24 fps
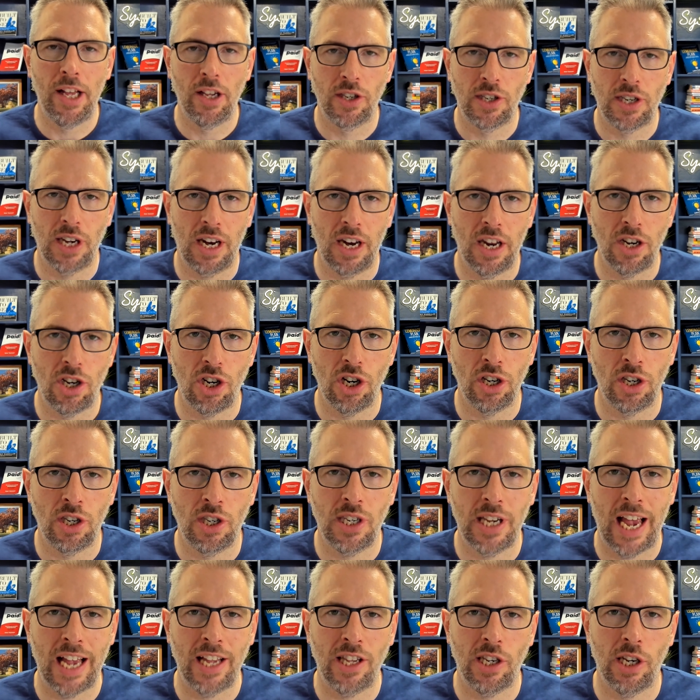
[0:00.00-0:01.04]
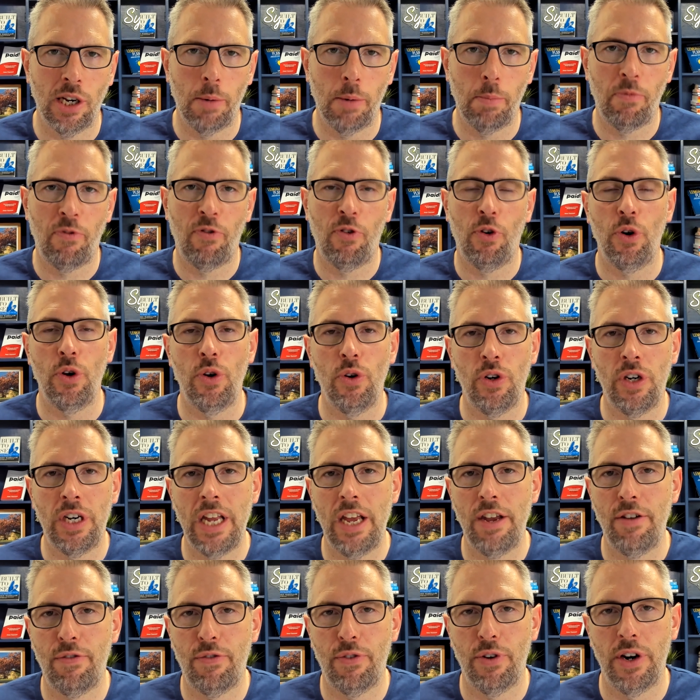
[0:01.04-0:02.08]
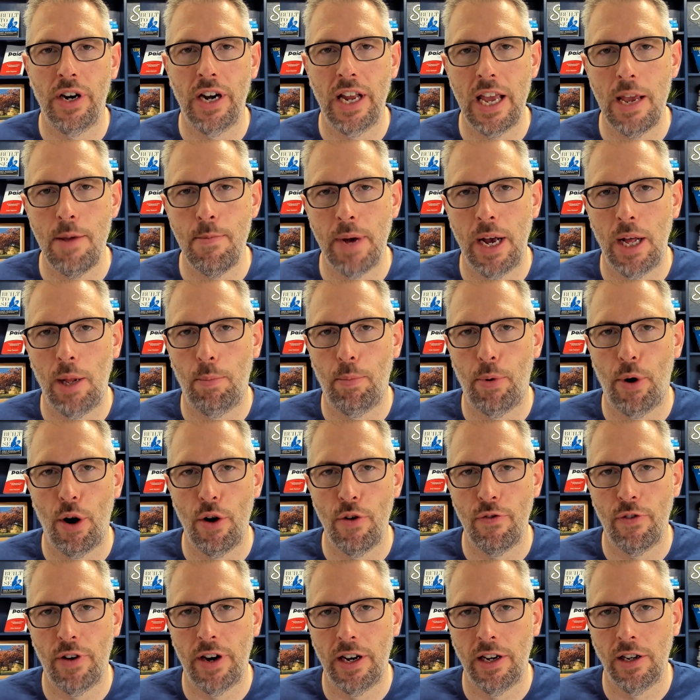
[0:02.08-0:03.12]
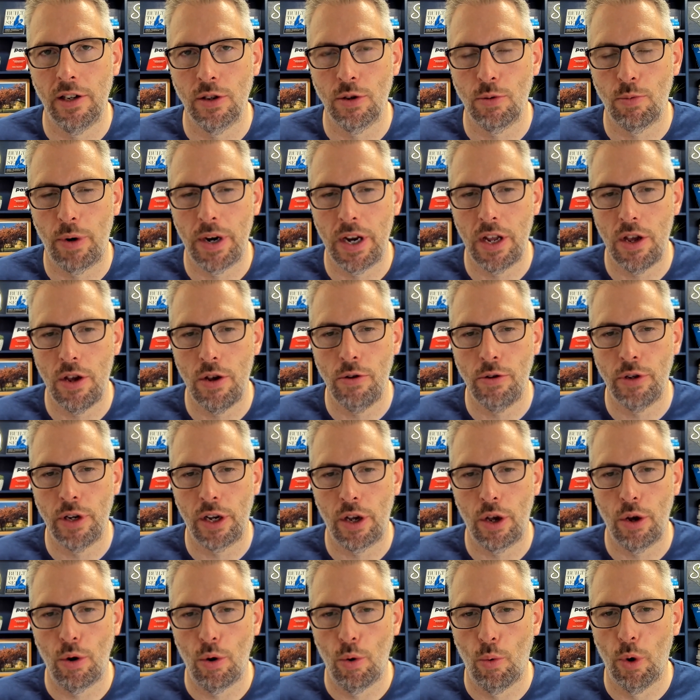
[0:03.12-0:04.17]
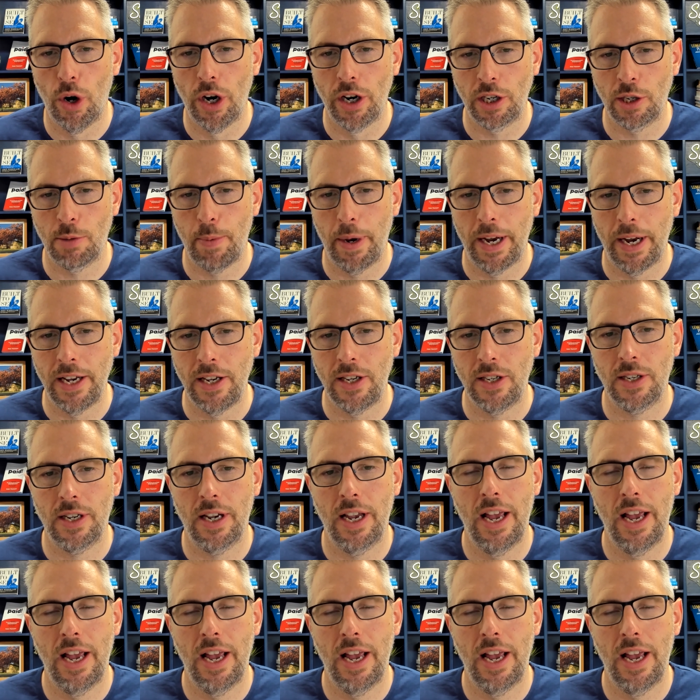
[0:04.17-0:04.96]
signature set up for your different email profiles when you're using Google Workspace.